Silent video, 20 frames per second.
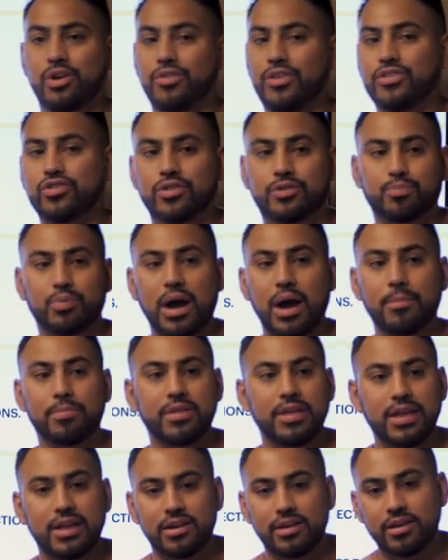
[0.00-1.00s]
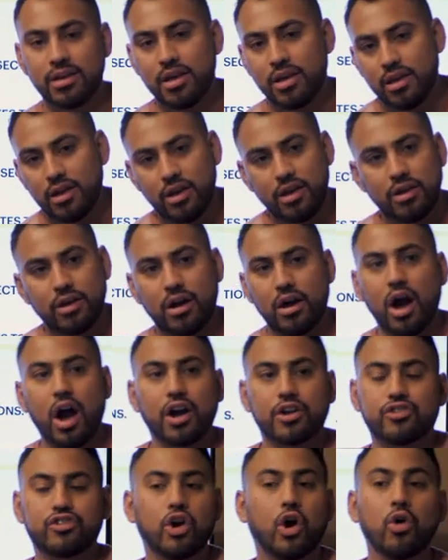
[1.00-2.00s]
this was probably in
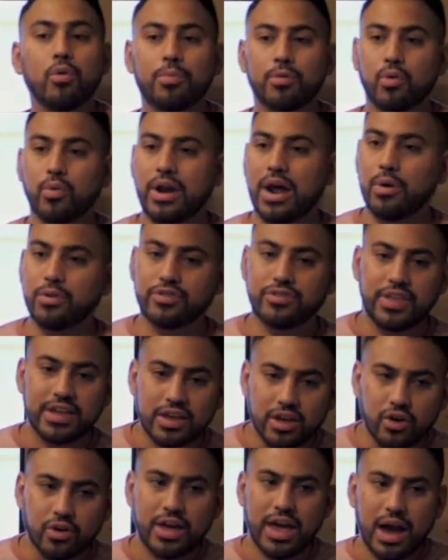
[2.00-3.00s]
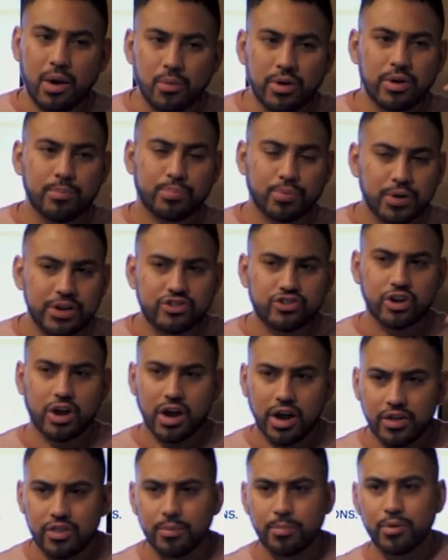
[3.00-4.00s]
October when I was thinking, okay, I want to preach
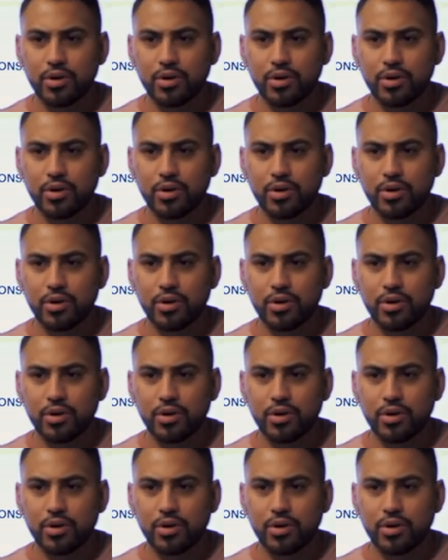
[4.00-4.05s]
on the